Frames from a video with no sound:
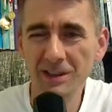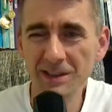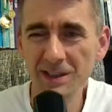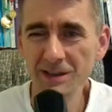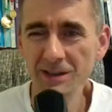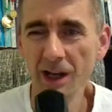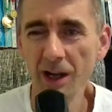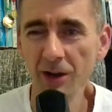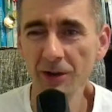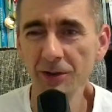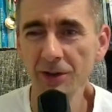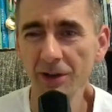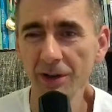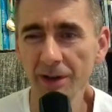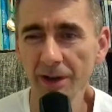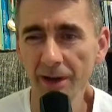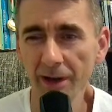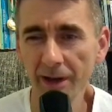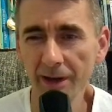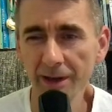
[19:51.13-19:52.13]
is another
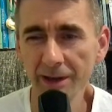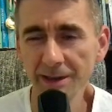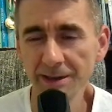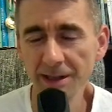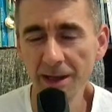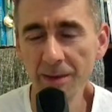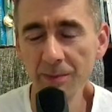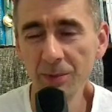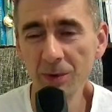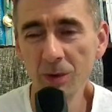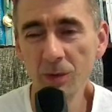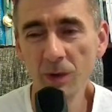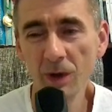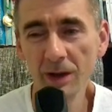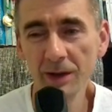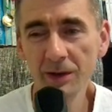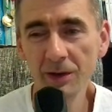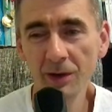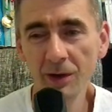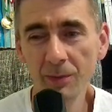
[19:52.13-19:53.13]
example
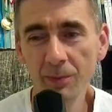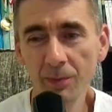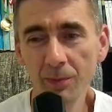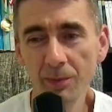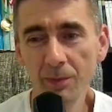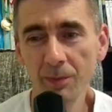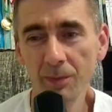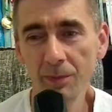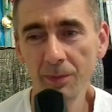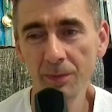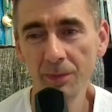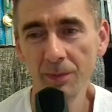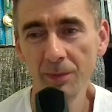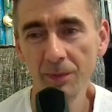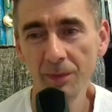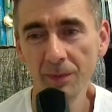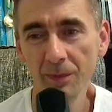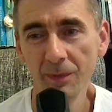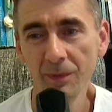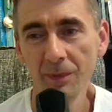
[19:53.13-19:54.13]
when the
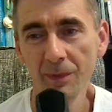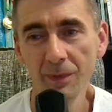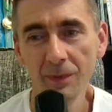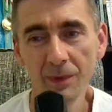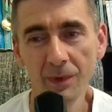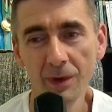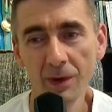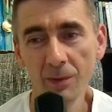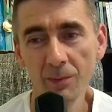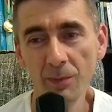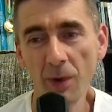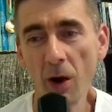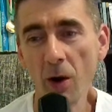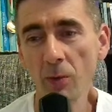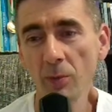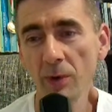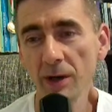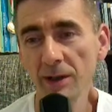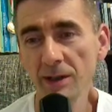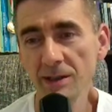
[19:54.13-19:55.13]
pawn
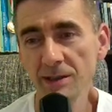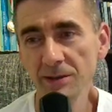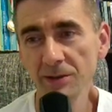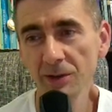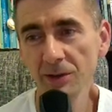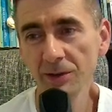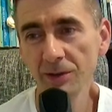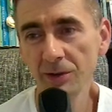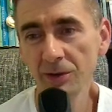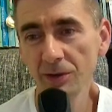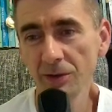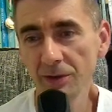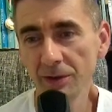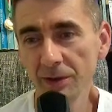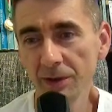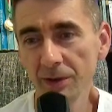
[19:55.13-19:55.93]
break is not good.